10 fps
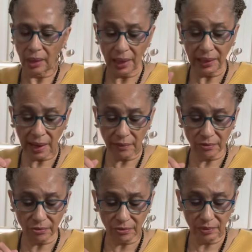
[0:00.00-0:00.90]
And that
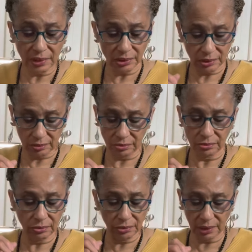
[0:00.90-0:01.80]
just
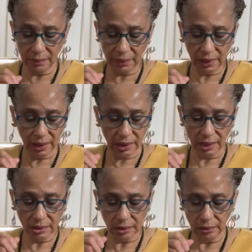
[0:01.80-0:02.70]
really make it
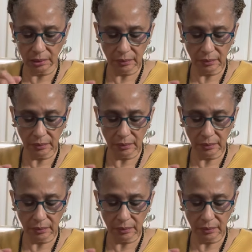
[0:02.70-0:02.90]
taste good.